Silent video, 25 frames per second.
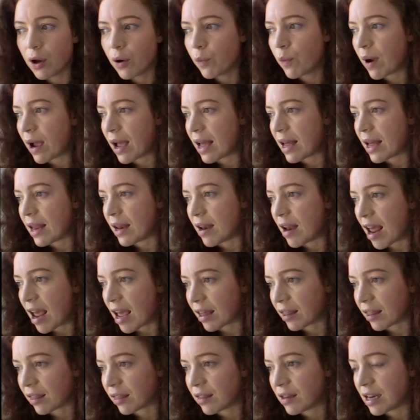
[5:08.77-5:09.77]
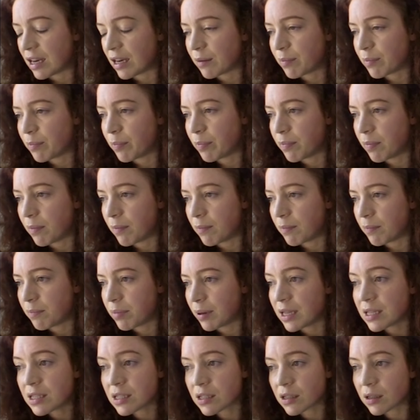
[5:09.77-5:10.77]
When
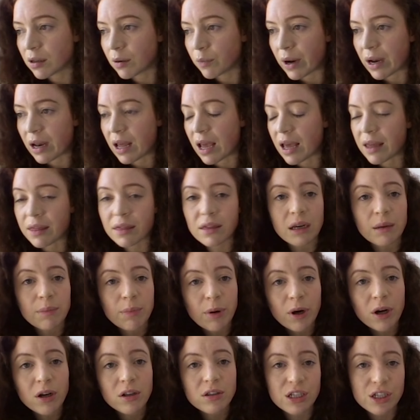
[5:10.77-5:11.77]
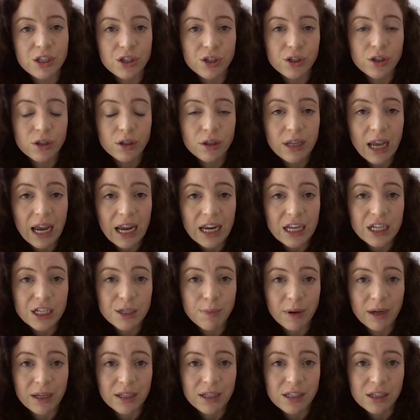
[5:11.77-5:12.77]
ethnic parties
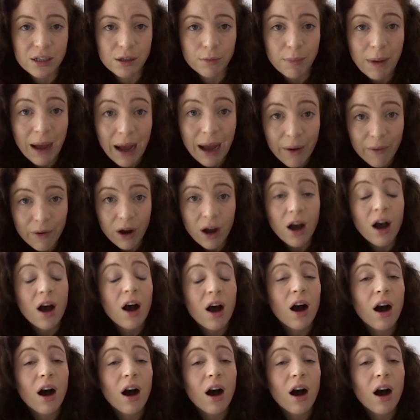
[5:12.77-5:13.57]
gained political power,